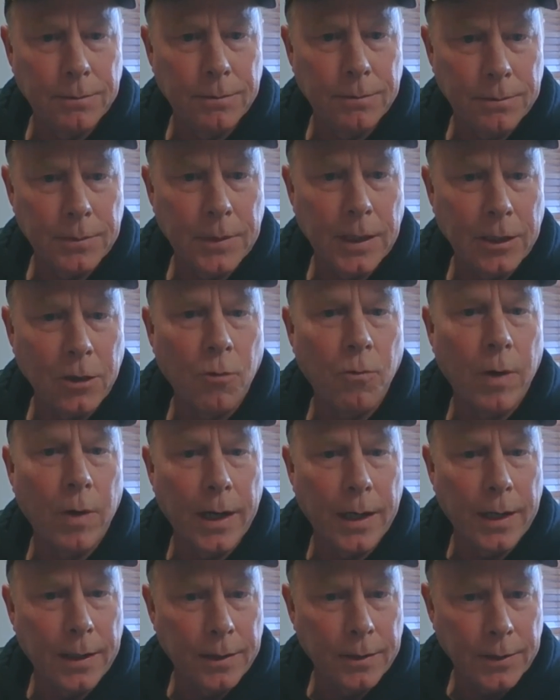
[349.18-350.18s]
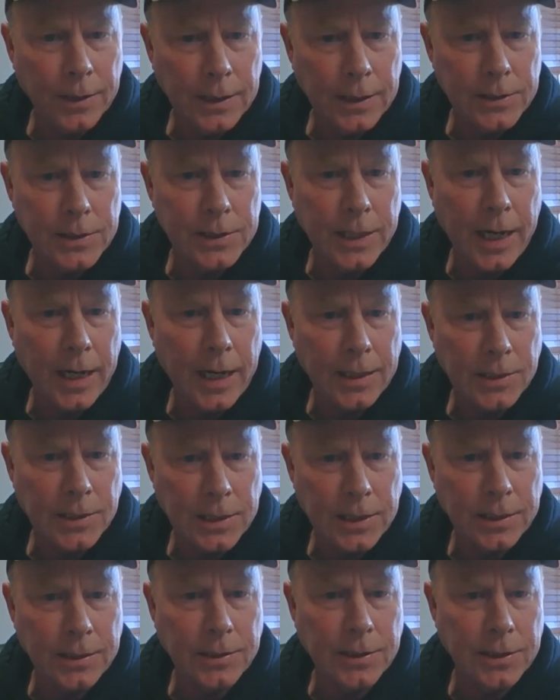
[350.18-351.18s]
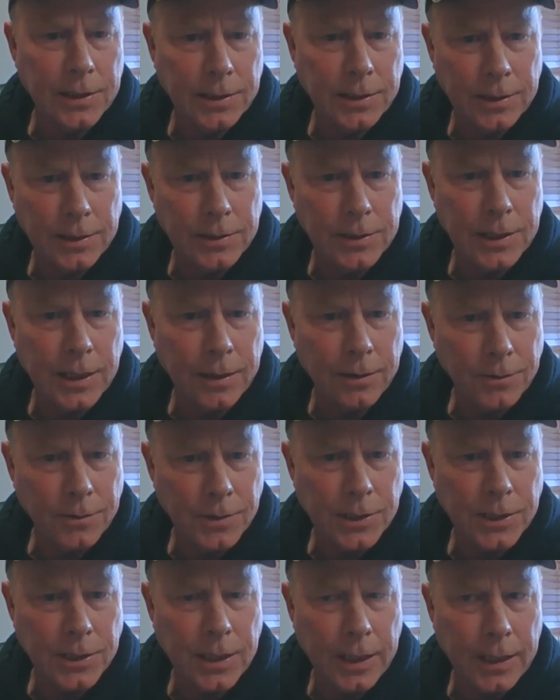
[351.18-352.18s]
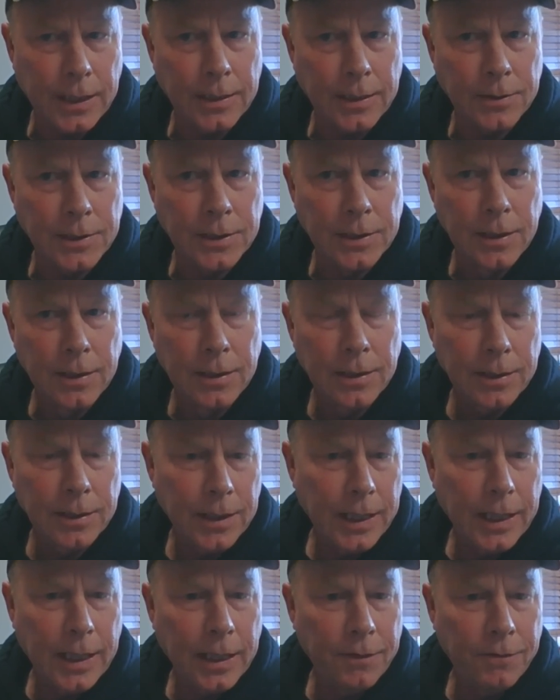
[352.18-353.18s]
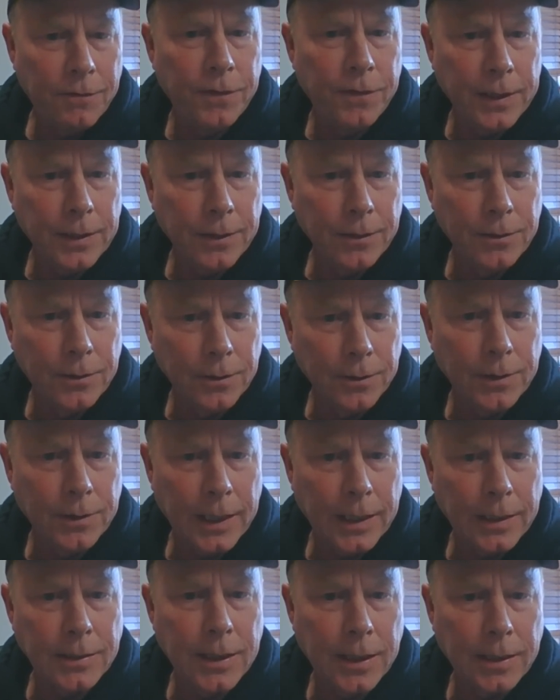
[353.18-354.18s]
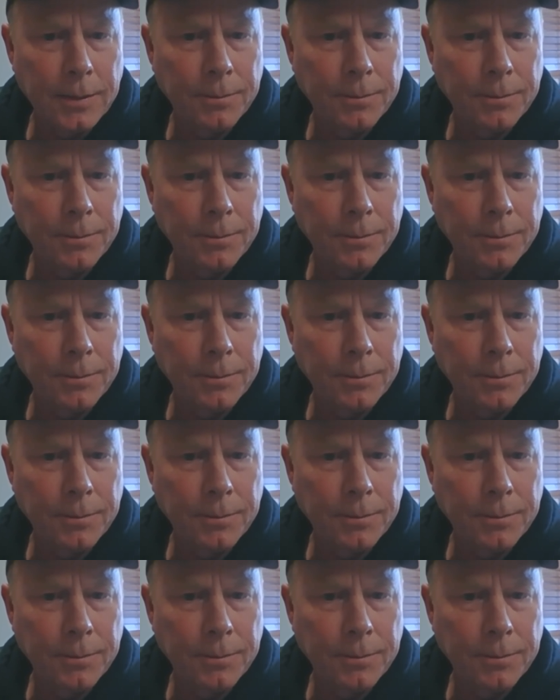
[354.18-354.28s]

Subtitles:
acquire these assets in these other states that had failed during that time